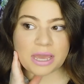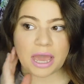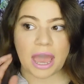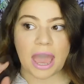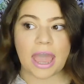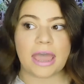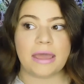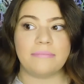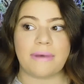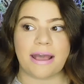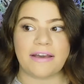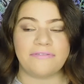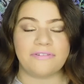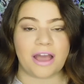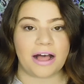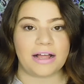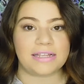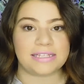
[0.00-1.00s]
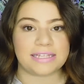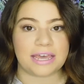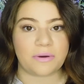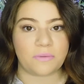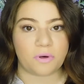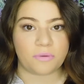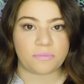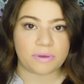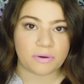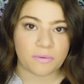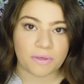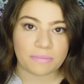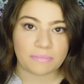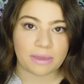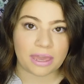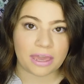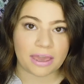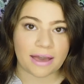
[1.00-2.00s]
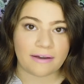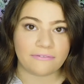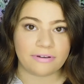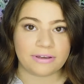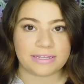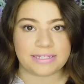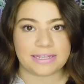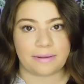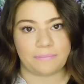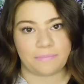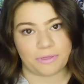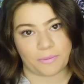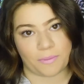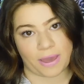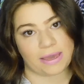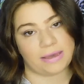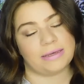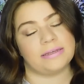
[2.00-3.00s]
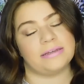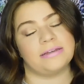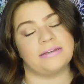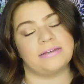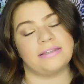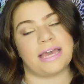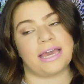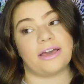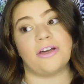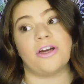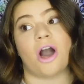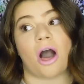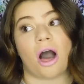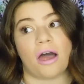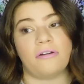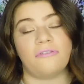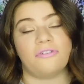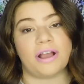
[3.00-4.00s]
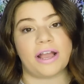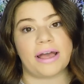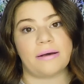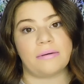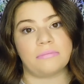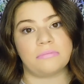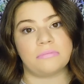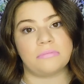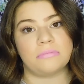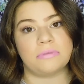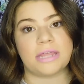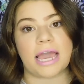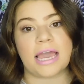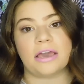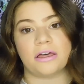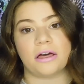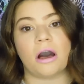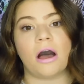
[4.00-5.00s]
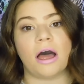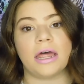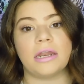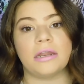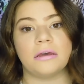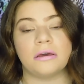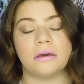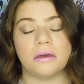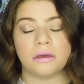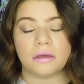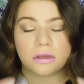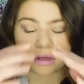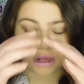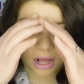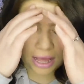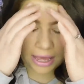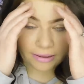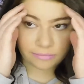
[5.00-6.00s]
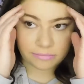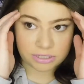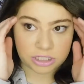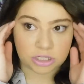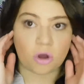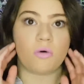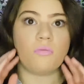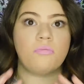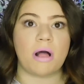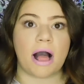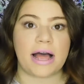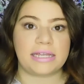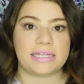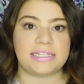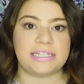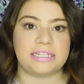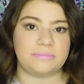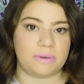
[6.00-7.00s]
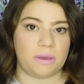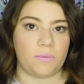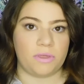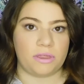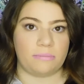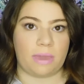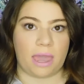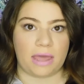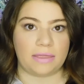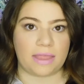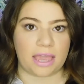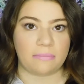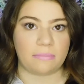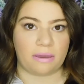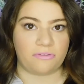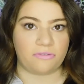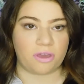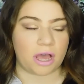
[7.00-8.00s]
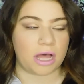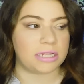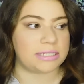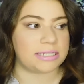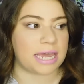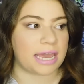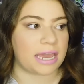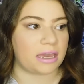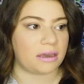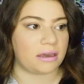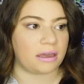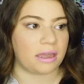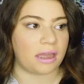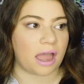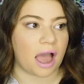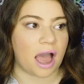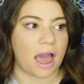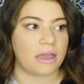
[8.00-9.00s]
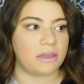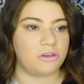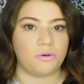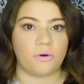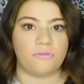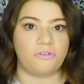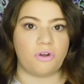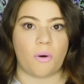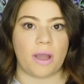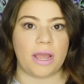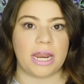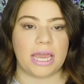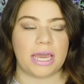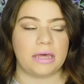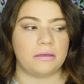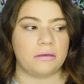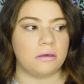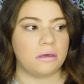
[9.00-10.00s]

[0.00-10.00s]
And my fiance will be with me every step of the way. Thank God for him. Thank God. I am so blessed to be with a man like my fiance. You have no idea.